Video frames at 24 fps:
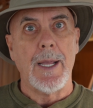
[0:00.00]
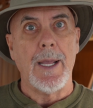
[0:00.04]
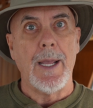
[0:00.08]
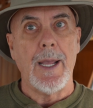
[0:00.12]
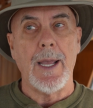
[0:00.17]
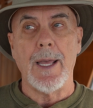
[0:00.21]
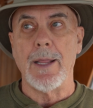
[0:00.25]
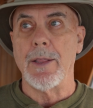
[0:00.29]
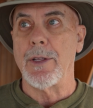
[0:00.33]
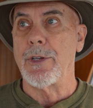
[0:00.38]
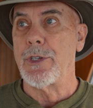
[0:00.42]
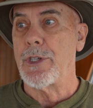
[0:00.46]

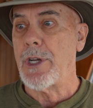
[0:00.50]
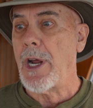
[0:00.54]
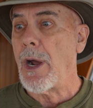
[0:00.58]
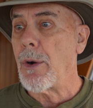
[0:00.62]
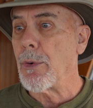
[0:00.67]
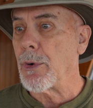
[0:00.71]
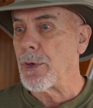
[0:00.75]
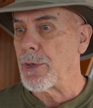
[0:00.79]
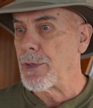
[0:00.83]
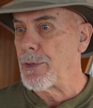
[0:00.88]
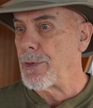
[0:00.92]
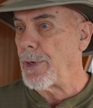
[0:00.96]
and the
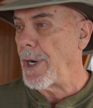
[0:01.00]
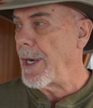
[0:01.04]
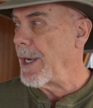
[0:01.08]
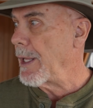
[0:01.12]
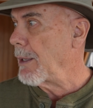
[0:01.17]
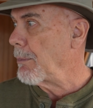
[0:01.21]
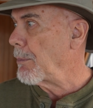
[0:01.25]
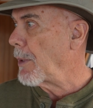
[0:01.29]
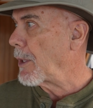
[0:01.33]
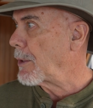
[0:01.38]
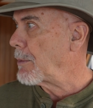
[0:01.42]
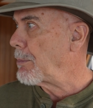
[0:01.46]
shower's
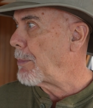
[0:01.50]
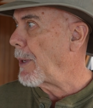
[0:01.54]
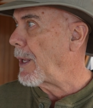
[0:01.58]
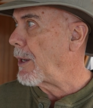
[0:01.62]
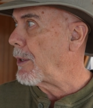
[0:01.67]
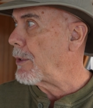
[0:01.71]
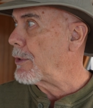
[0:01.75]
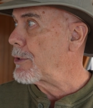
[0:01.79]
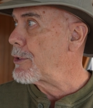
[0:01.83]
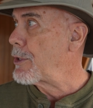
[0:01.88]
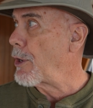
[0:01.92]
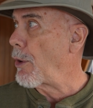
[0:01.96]
draining much
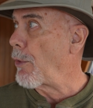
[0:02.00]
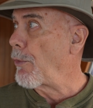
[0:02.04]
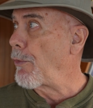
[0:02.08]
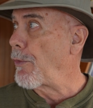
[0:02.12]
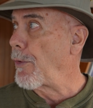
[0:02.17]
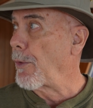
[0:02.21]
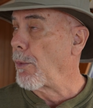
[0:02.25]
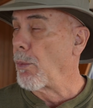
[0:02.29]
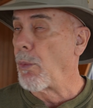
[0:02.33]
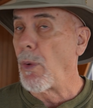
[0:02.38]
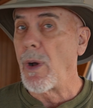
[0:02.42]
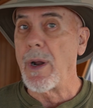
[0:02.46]
better. So
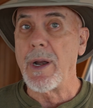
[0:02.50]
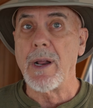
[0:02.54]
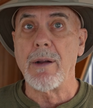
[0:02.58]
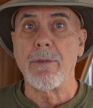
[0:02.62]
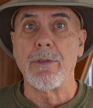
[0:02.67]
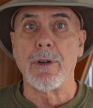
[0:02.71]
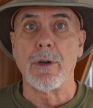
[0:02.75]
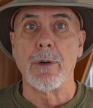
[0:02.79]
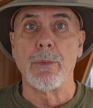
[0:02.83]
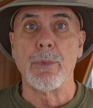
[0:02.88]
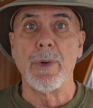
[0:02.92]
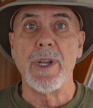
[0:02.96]
for
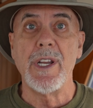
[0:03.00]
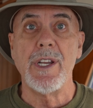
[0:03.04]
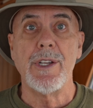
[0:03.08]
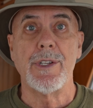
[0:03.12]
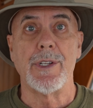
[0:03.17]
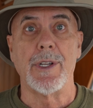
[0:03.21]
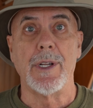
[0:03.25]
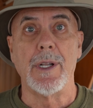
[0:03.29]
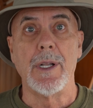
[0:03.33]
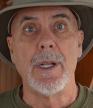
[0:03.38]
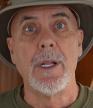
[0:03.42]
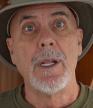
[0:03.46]
whatever
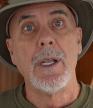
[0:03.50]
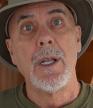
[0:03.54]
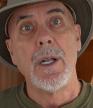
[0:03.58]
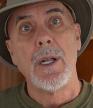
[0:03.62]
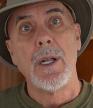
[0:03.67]
reason,